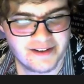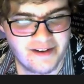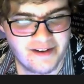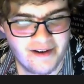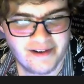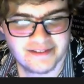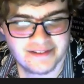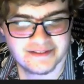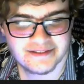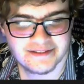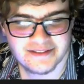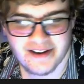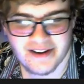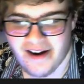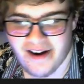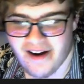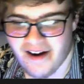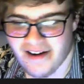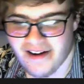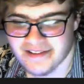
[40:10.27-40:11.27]
Oh hell
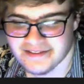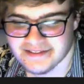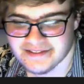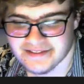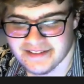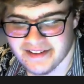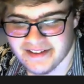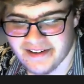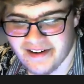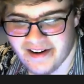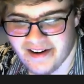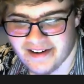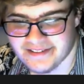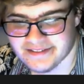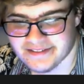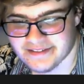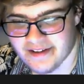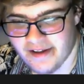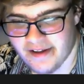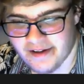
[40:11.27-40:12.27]
yeah, that's fire.
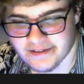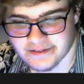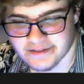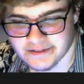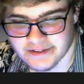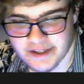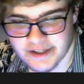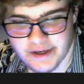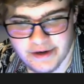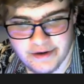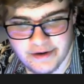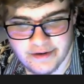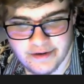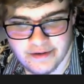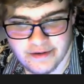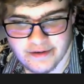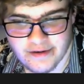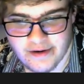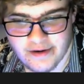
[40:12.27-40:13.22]
Yeah, dude.